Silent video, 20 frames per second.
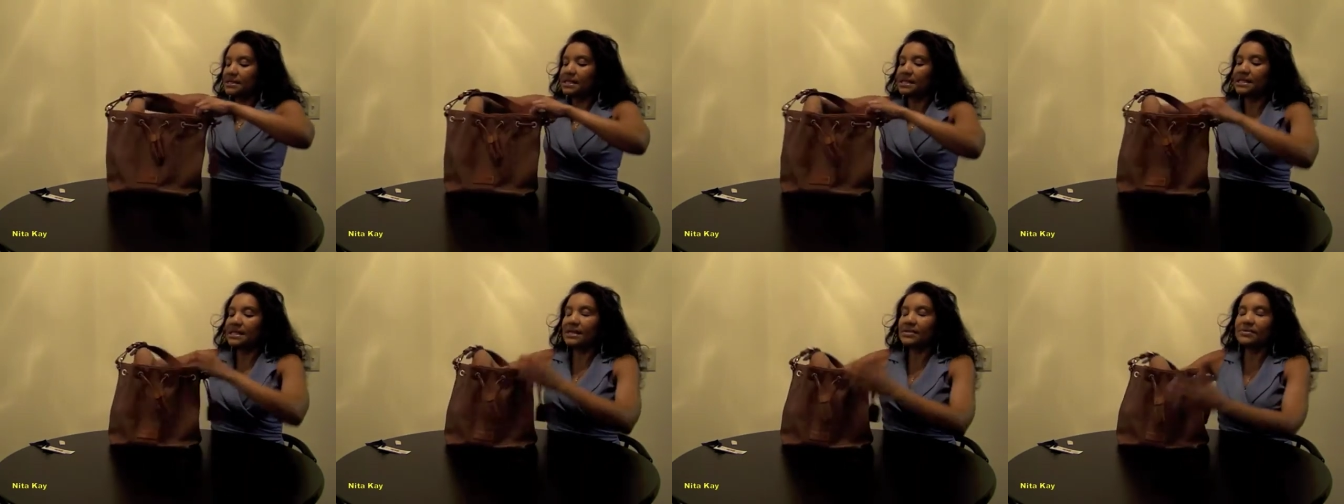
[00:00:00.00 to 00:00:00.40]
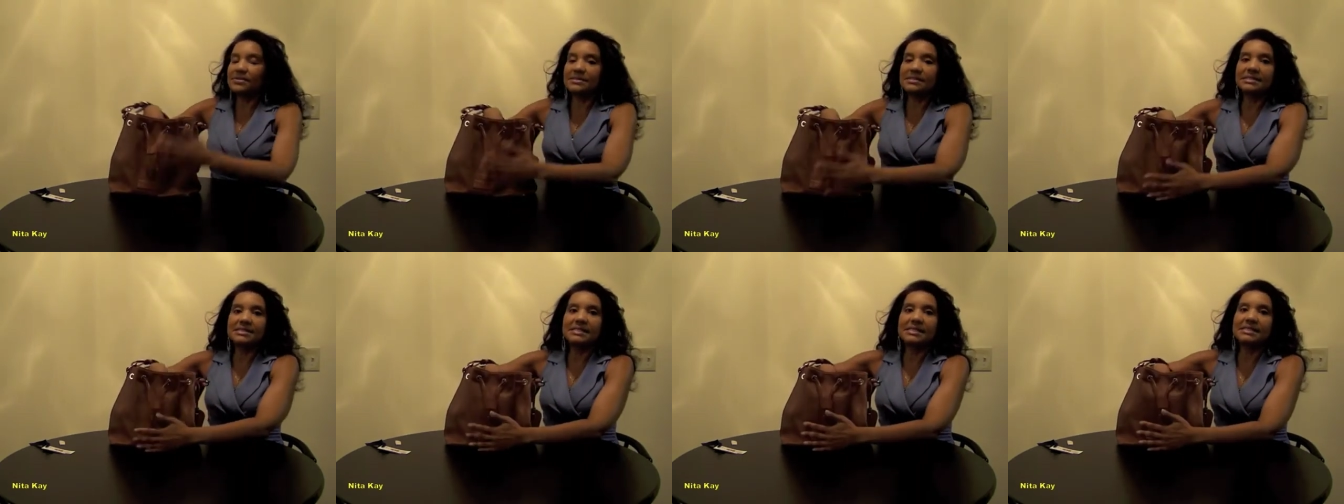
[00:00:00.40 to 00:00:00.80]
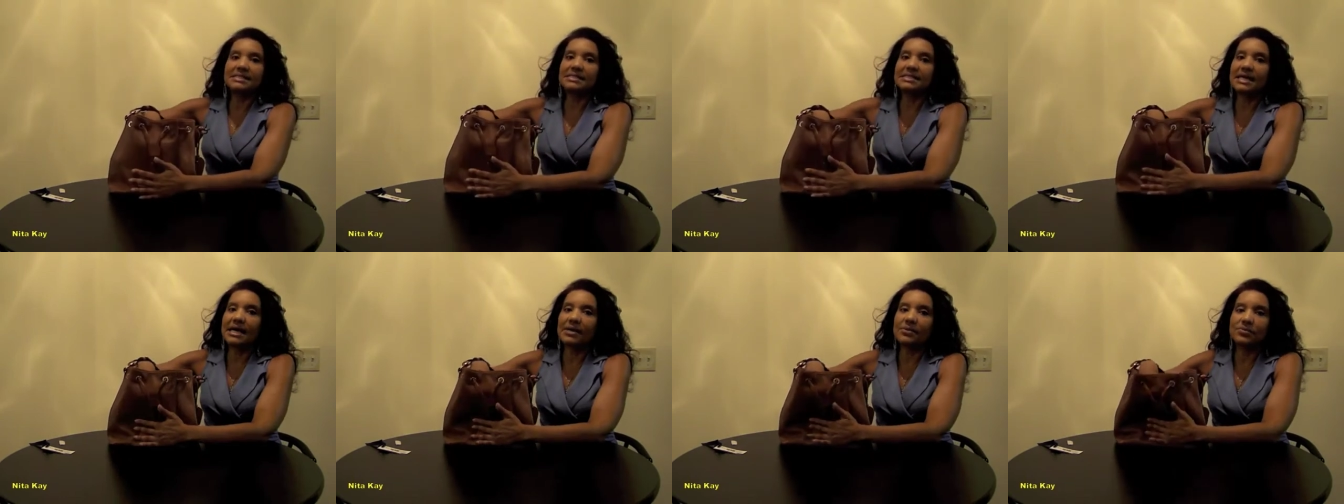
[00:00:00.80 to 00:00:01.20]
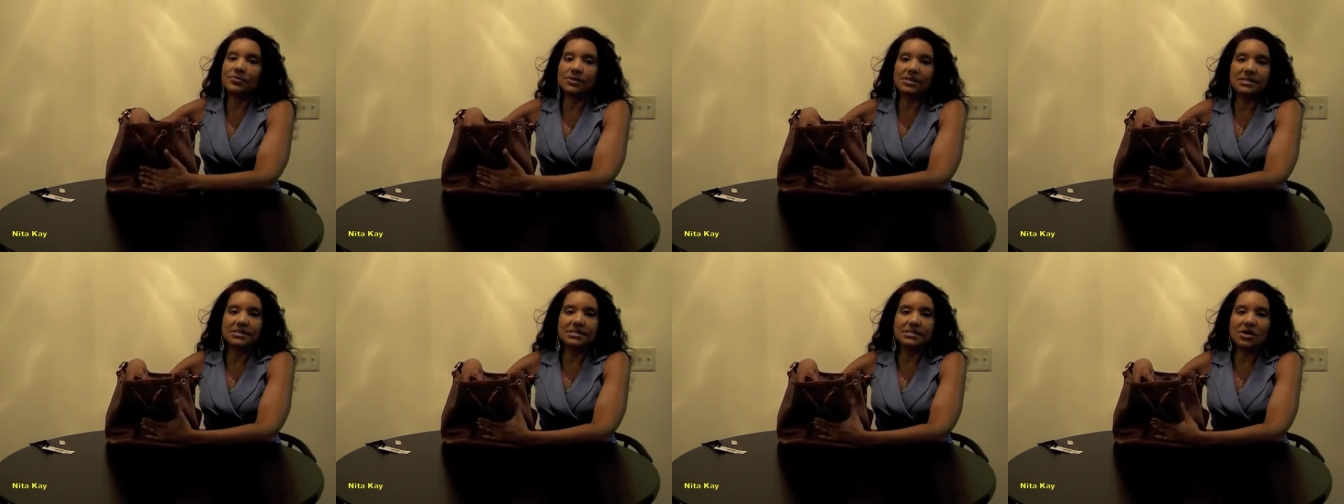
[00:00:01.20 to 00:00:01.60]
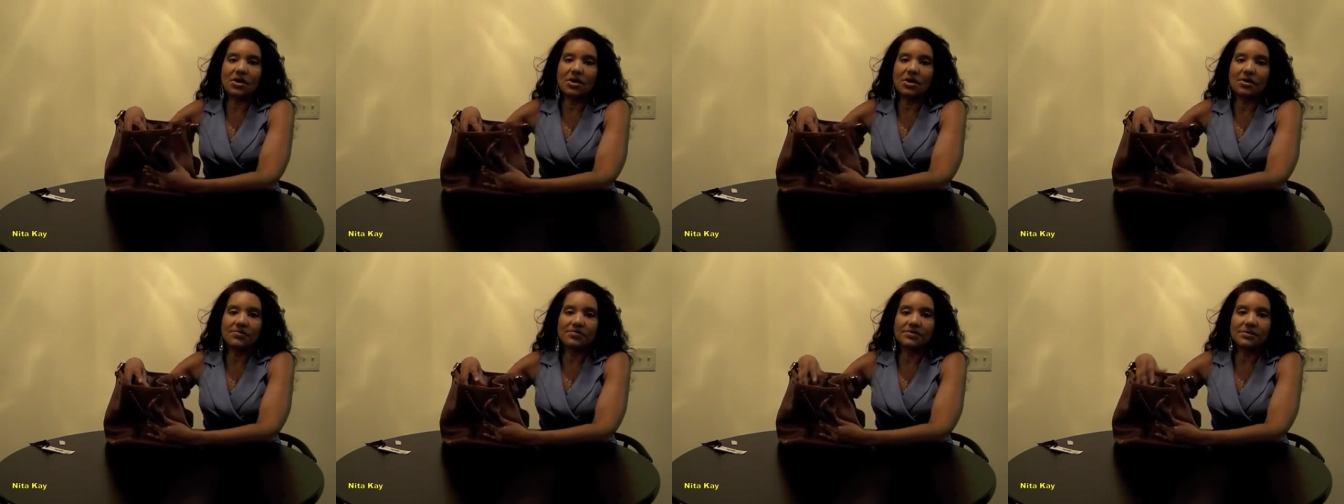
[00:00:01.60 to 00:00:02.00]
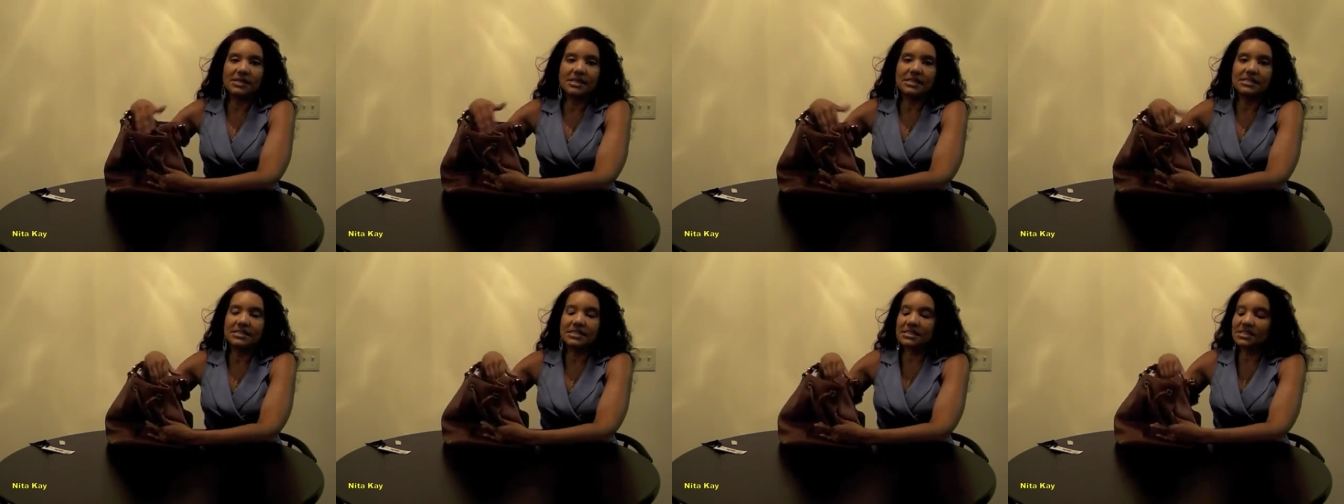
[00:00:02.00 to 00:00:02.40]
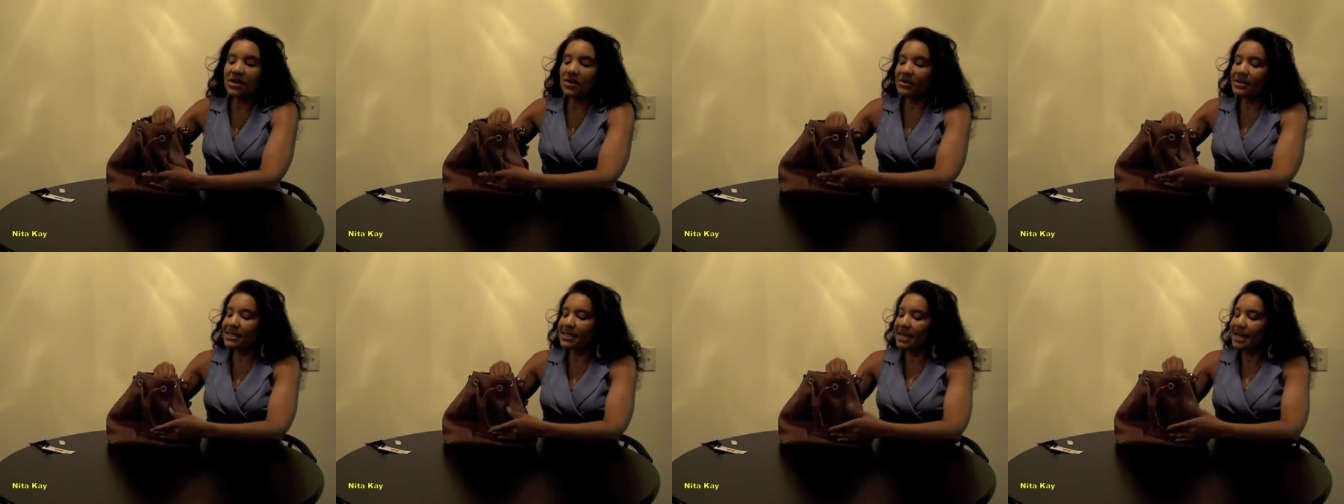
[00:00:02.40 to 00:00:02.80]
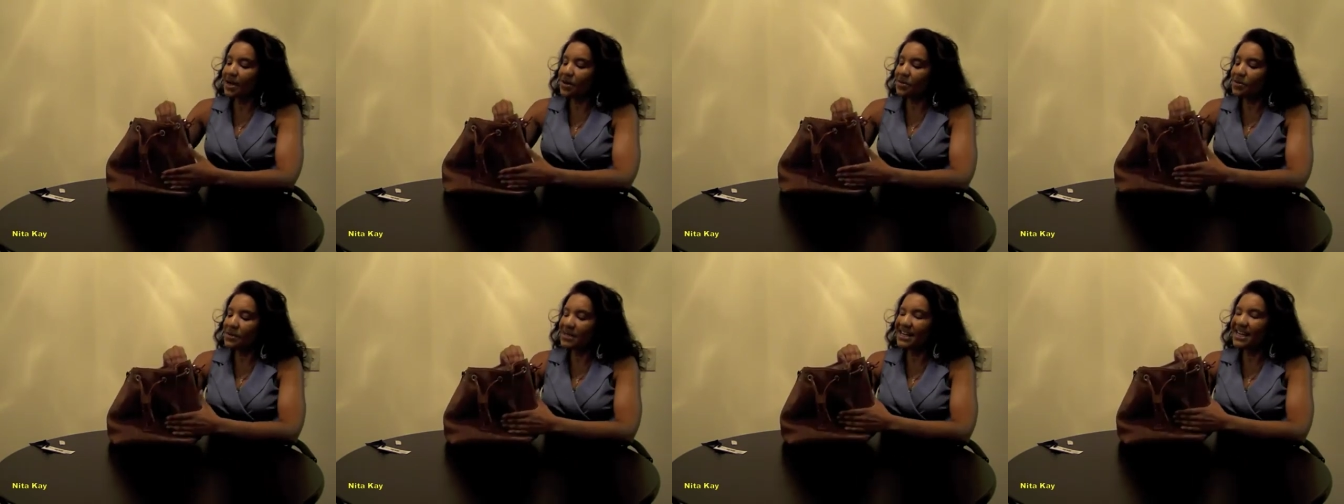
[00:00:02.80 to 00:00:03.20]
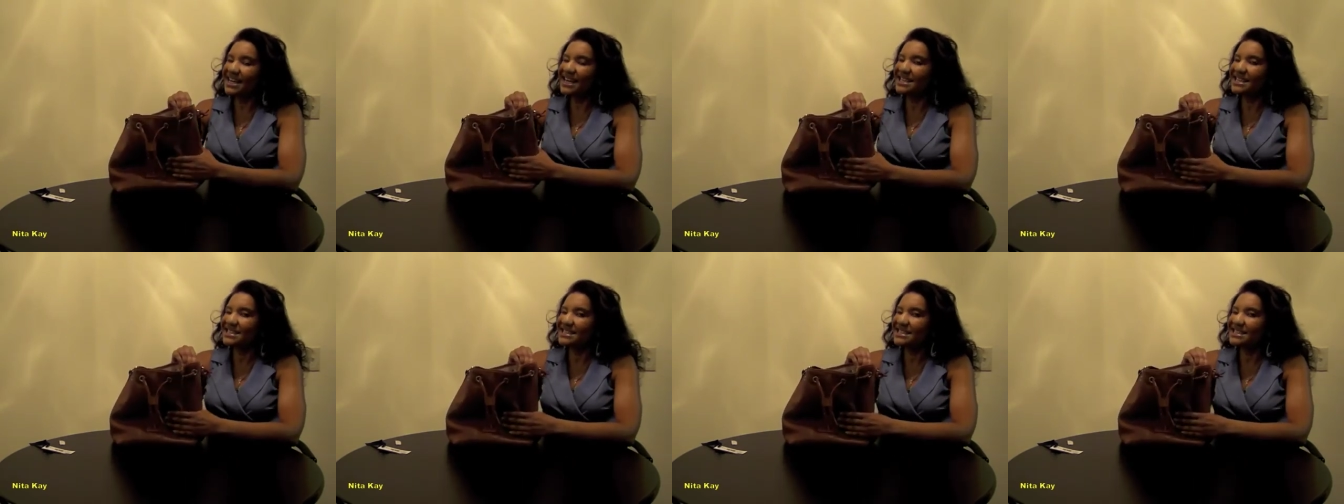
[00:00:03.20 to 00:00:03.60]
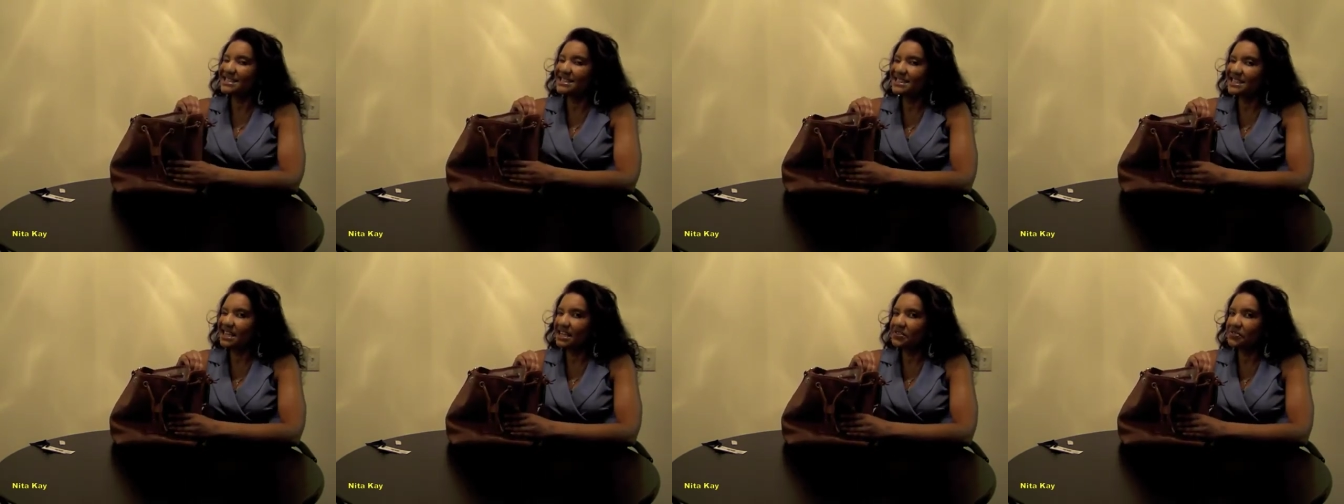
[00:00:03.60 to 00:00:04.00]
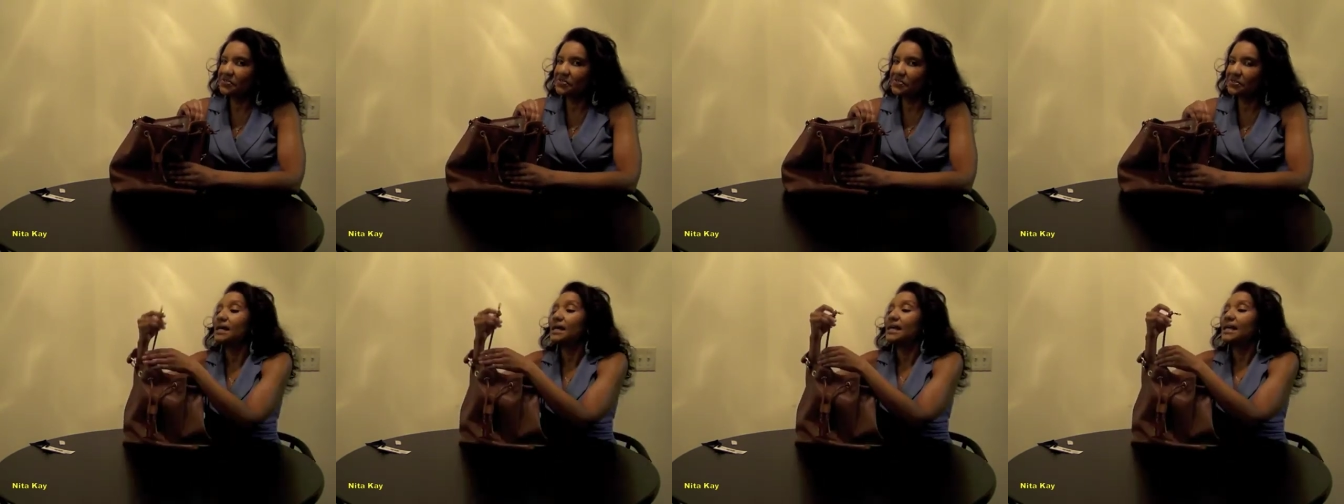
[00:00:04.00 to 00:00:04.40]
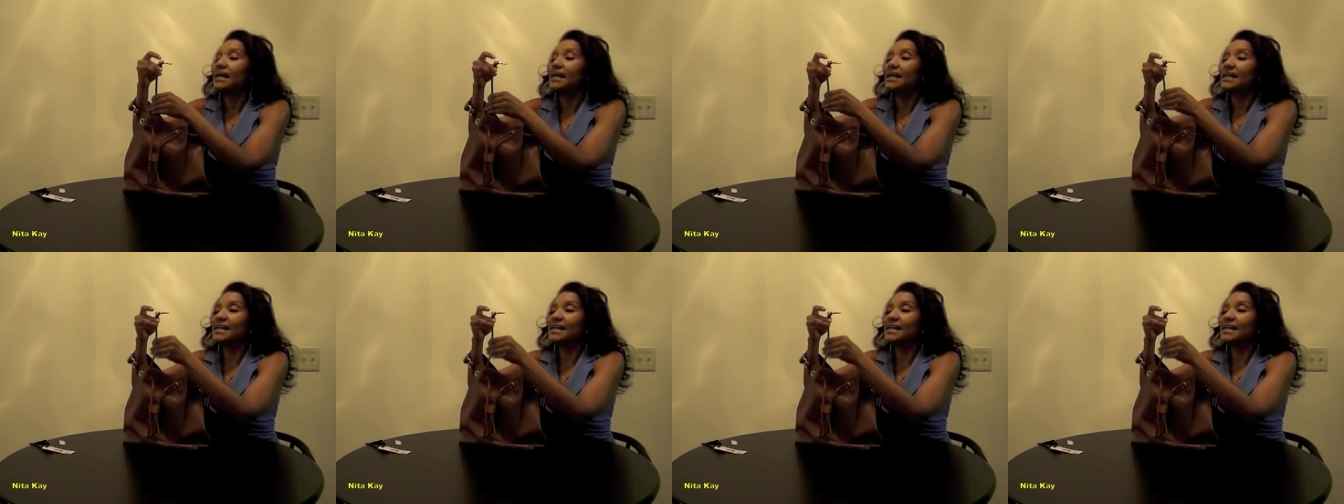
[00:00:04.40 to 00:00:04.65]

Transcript: The leather has since gotten really soft. It started out kind of stiff.